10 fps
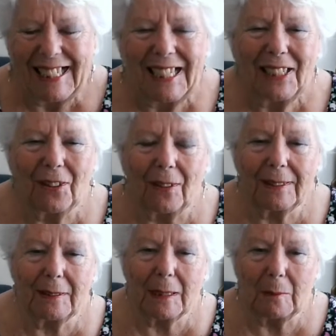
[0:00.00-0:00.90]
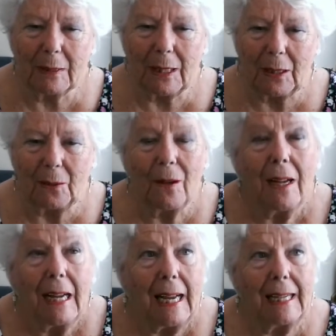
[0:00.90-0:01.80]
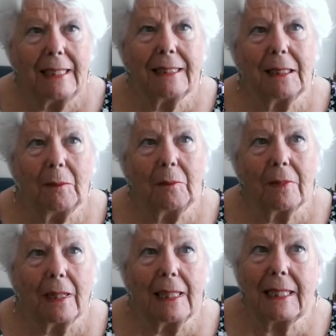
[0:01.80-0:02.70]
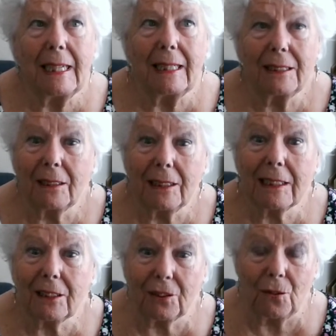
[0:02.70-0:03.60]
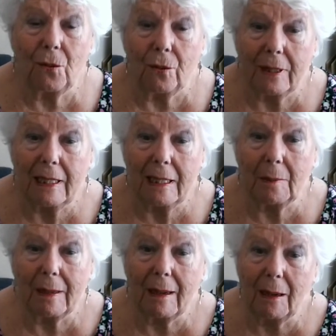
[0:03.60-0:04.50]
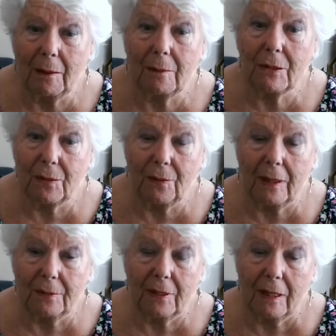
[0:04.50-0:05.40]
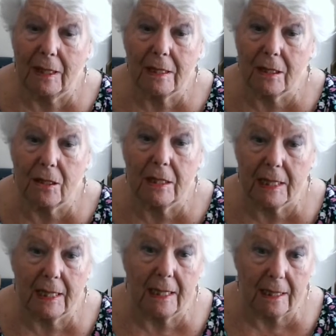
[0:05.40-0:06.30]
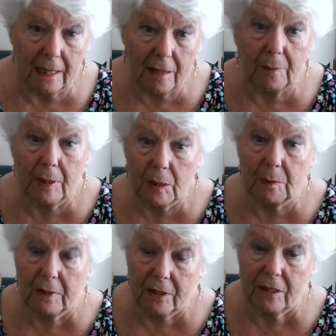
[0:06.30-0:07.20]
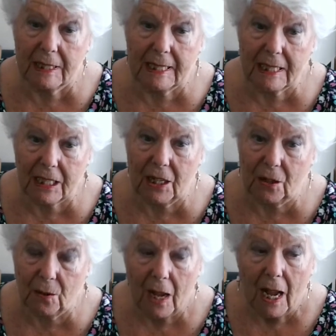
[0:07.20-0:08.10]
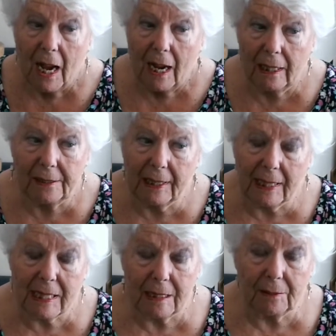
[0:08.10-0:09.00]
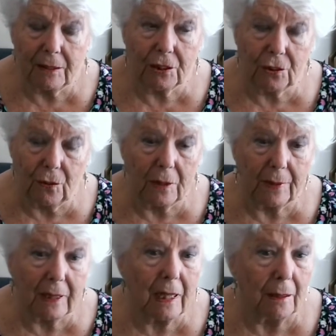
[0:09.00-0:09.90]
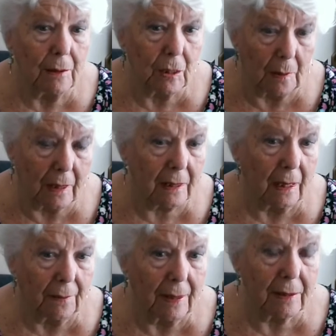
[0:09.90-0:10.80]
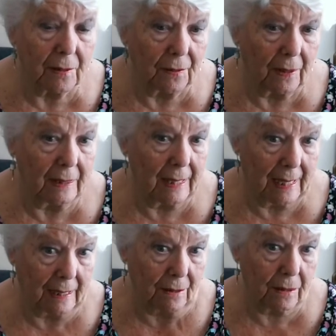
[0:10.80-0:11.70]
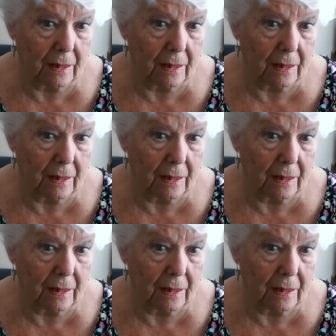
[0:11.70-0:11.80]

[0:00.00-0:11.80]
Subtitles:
Thought I'd give them a go. And it's a little story about how I've survived the last 30 years. I left my husband 30 years ago, and I think it's a story of encouragement because I've had to find out